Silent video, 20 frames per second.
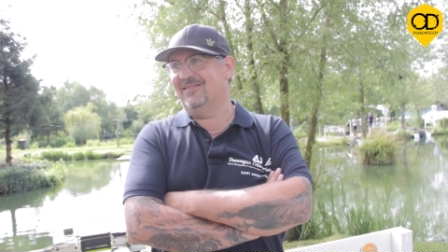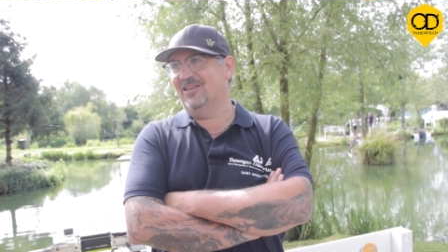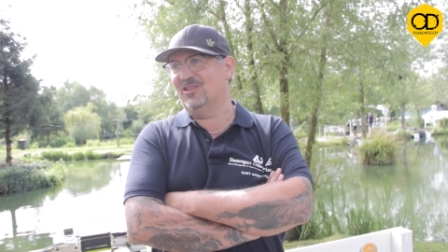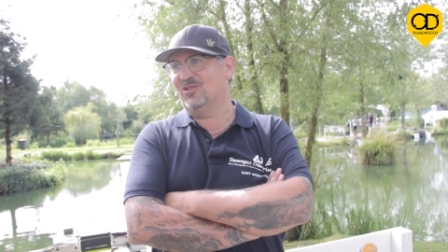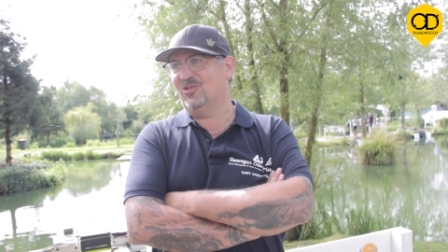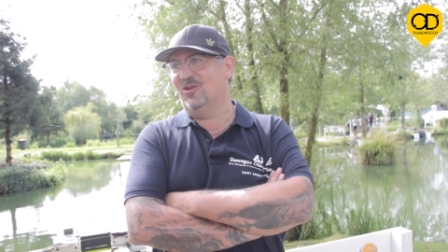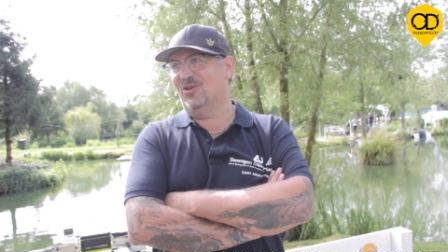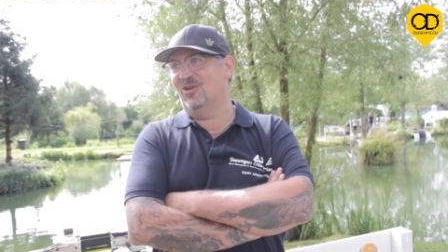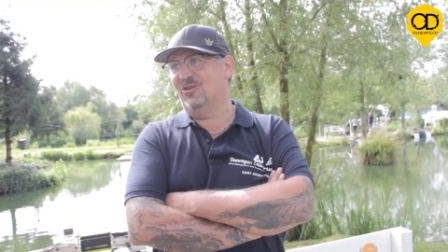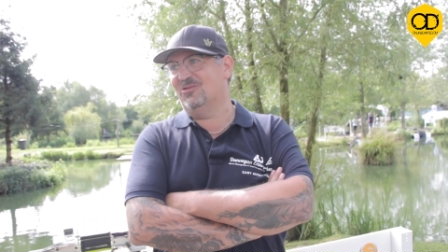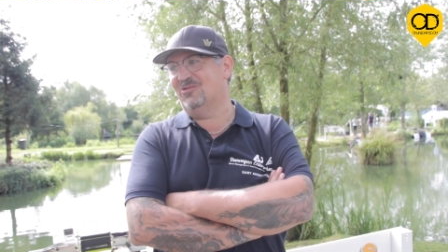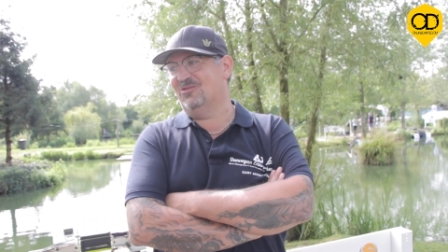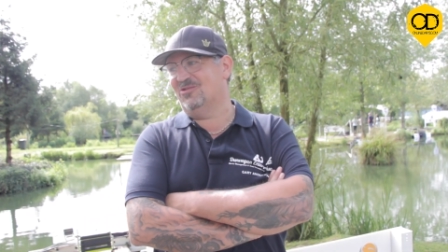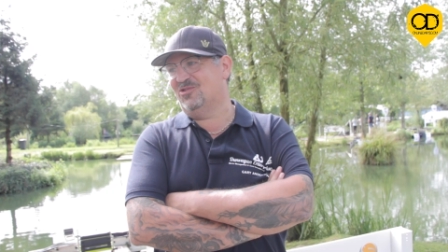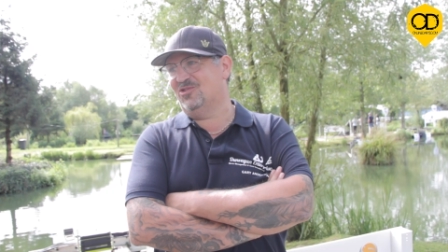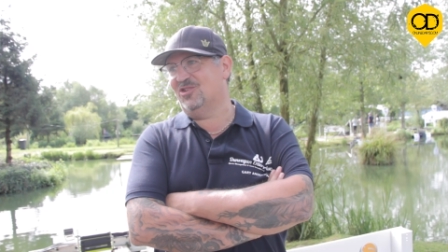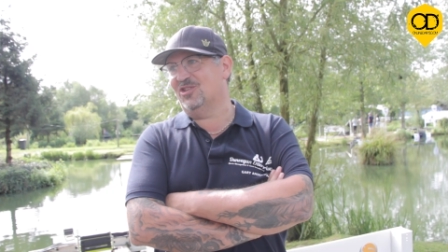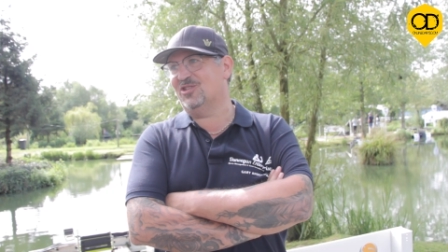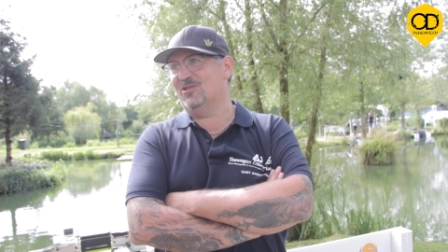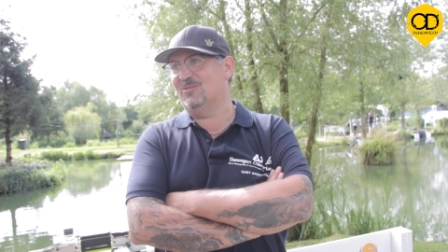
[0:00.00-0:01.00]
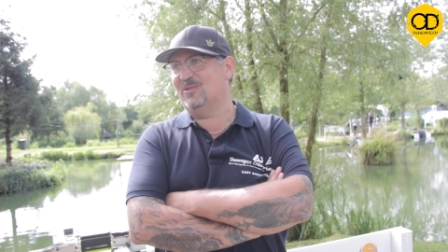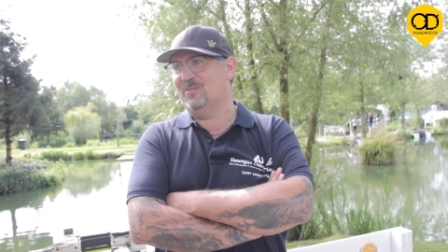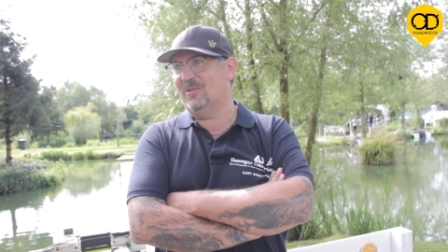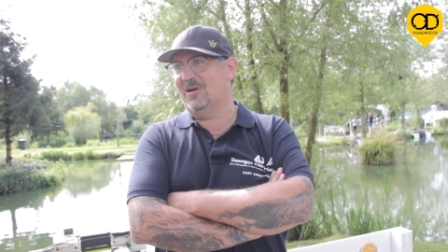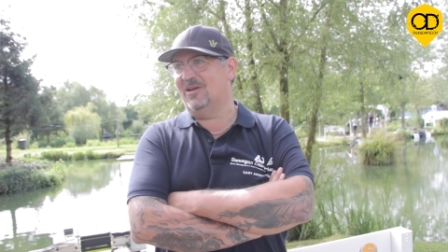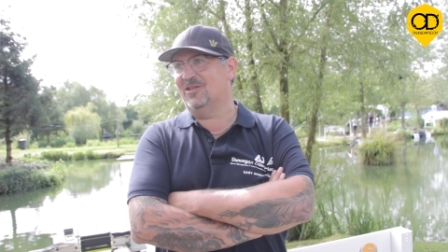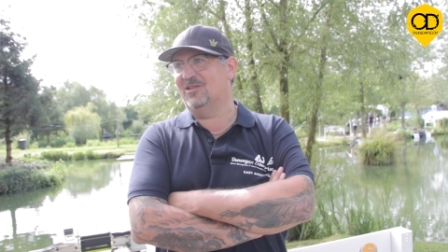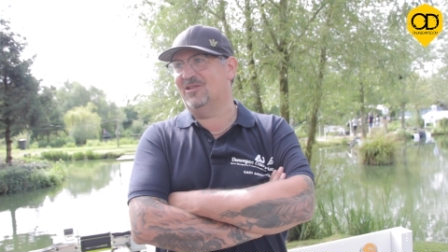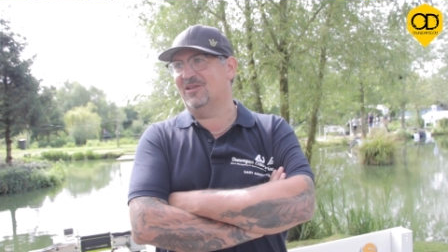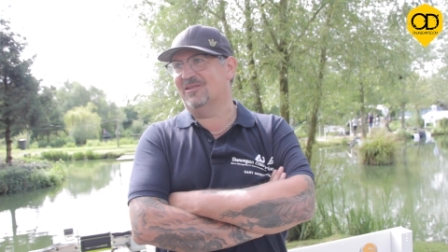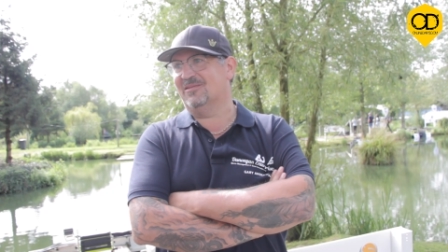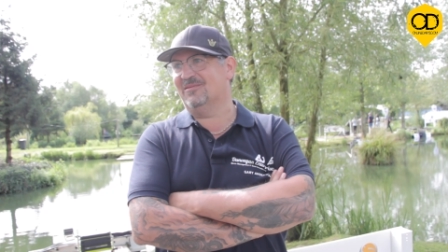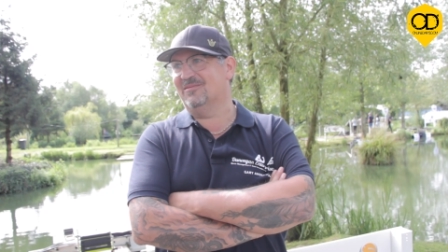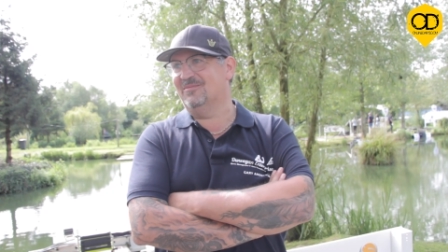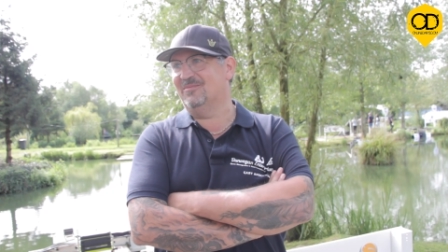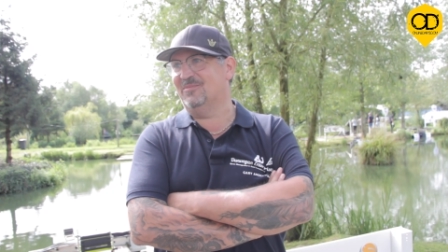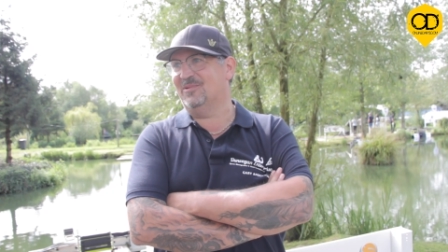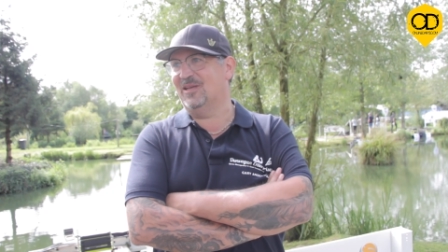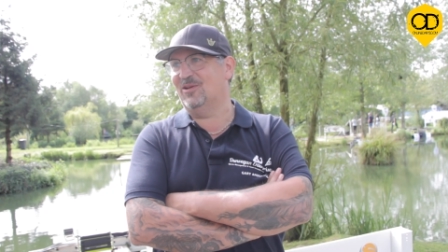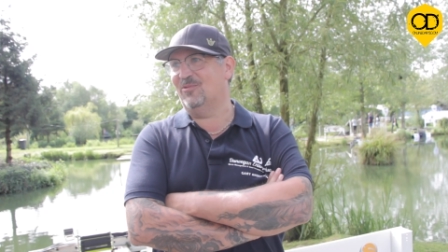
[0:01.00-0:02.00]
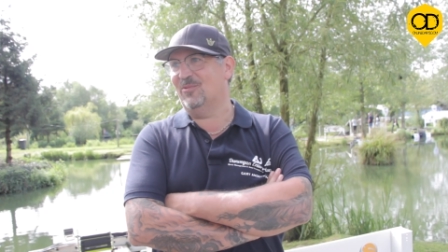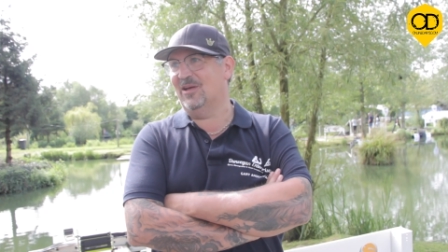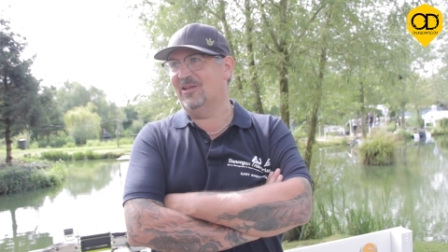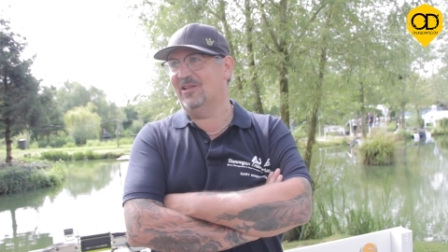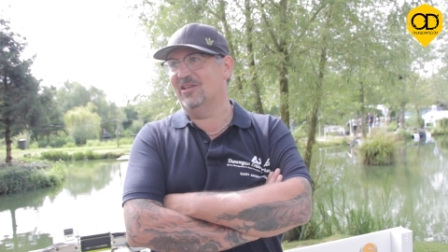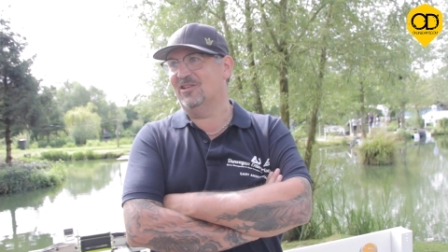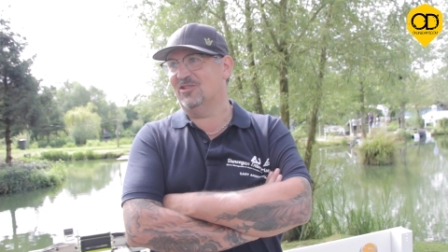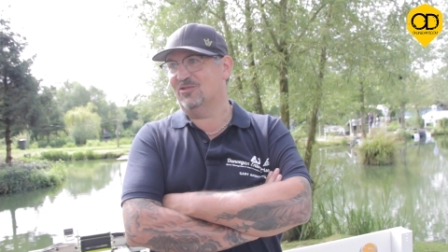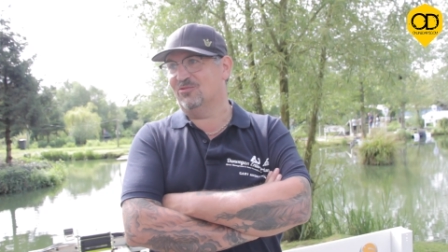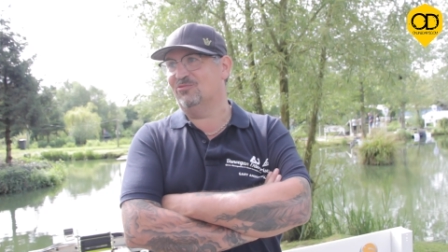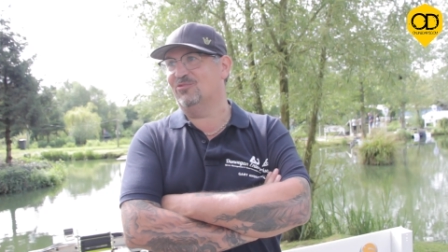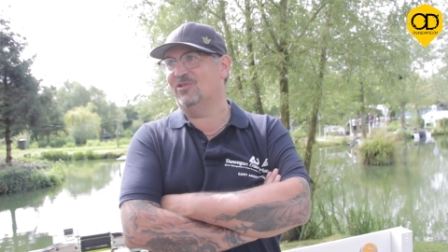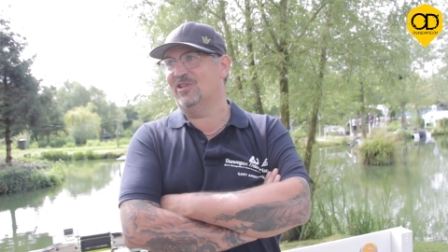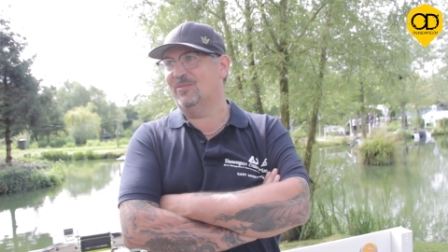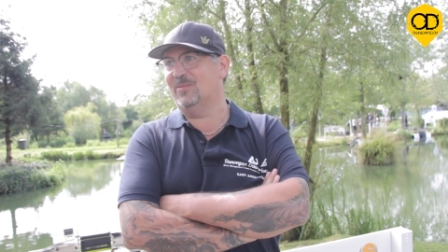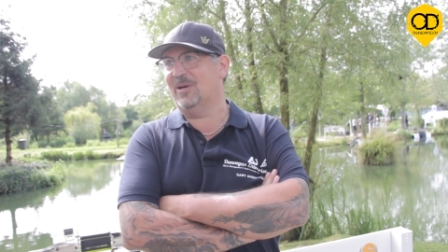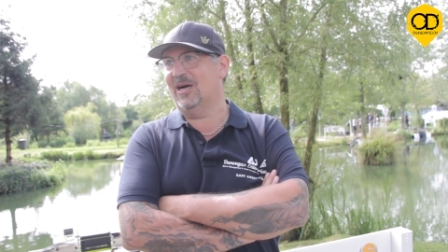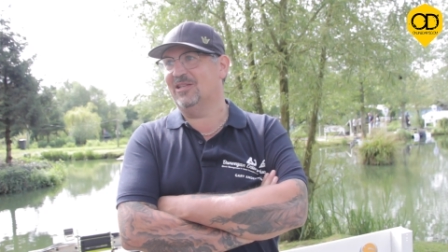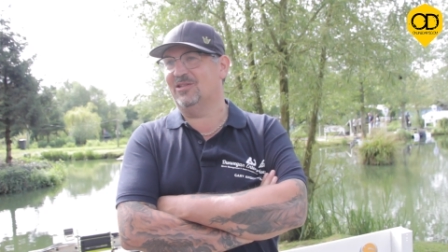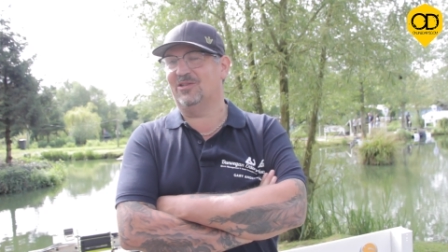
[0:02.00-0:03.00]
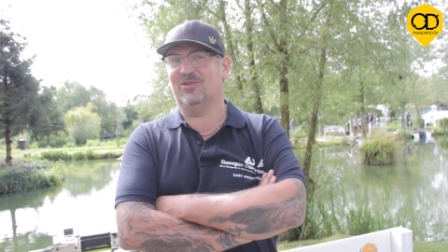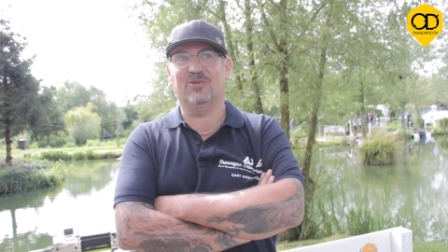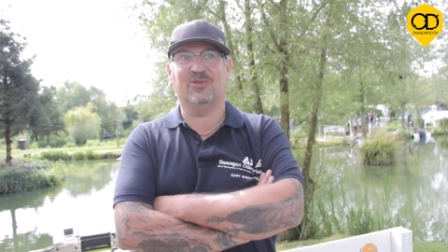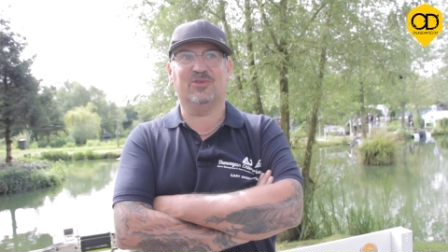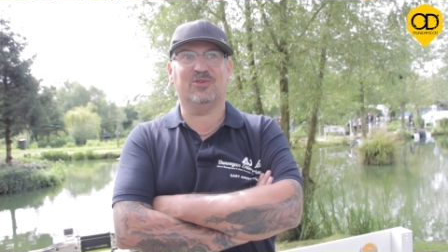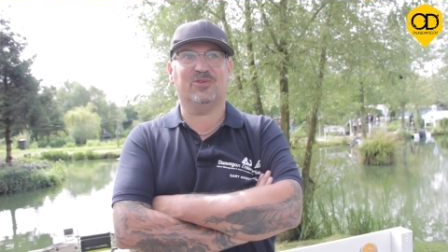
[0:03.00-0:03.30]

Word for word: it's not just a wee bit under playing well, it's really bad, you know.